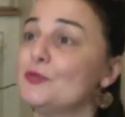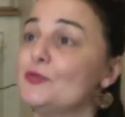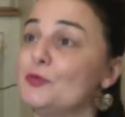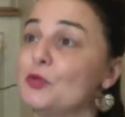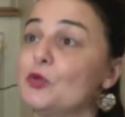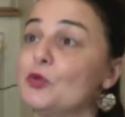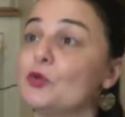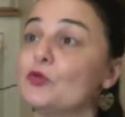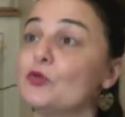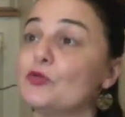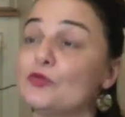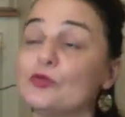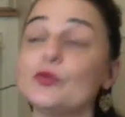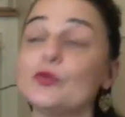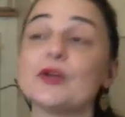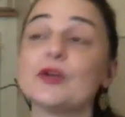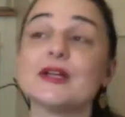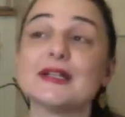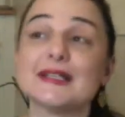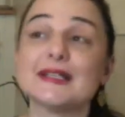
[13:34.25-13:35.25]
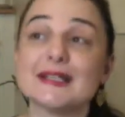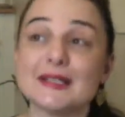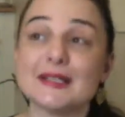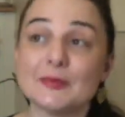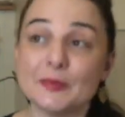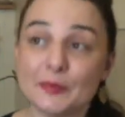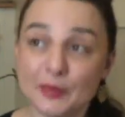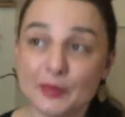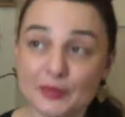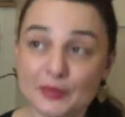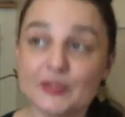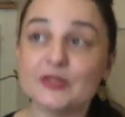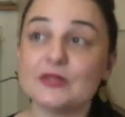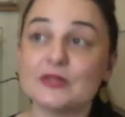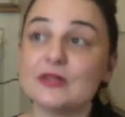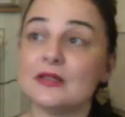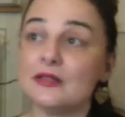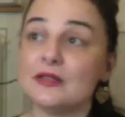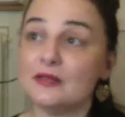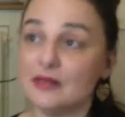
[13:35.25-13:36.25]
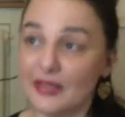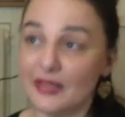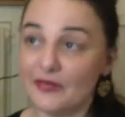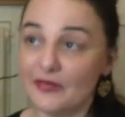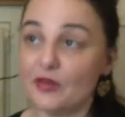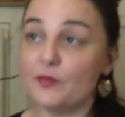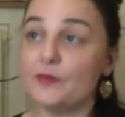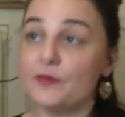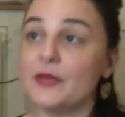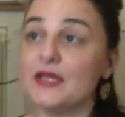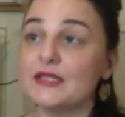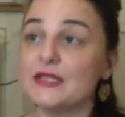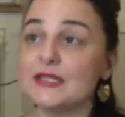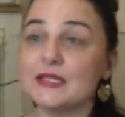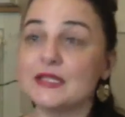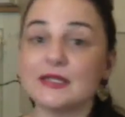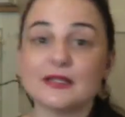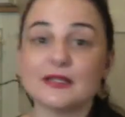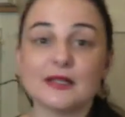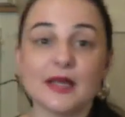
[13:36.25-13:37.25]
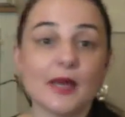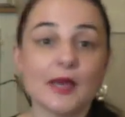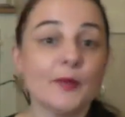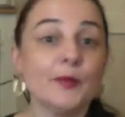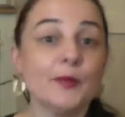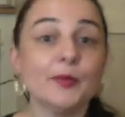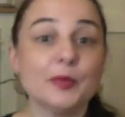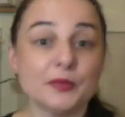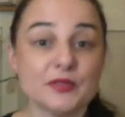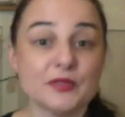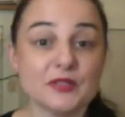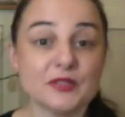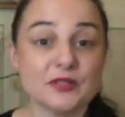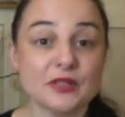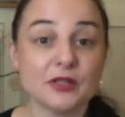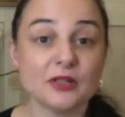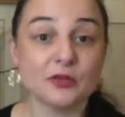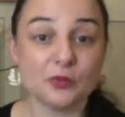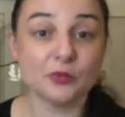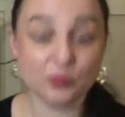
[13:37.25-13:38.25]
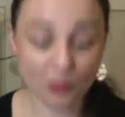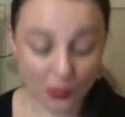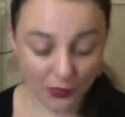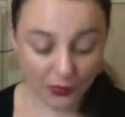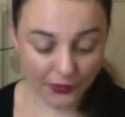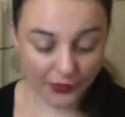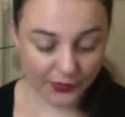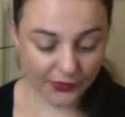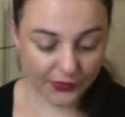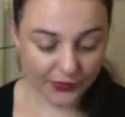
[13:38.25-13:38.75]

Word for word: for, for personal development and personal growth.